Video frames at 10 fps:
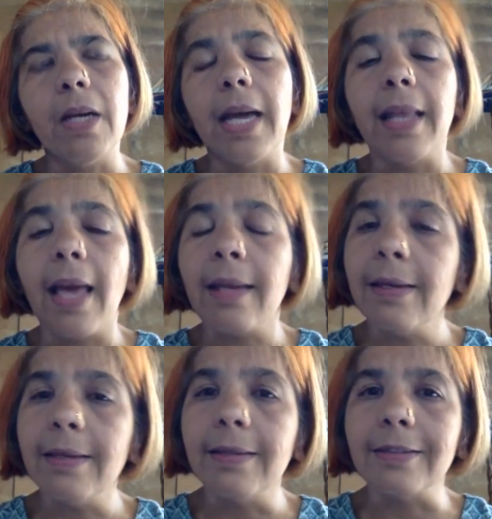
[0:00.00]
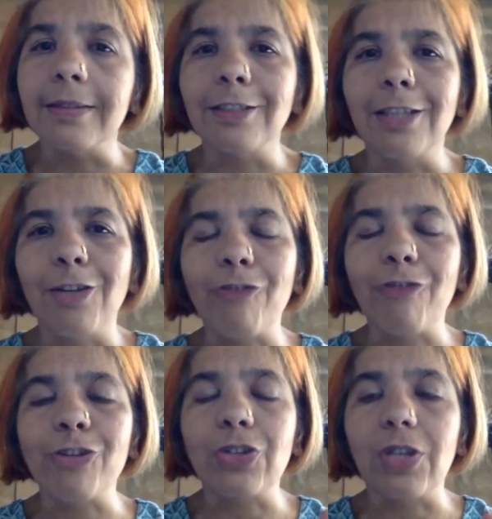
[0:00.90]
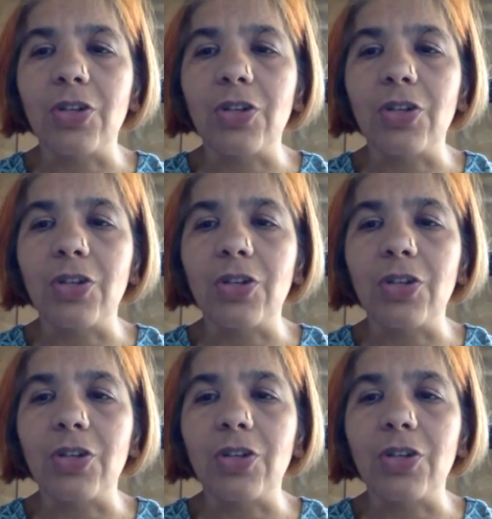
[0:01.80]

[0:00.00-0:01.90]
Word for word: and, and here this is the reference to the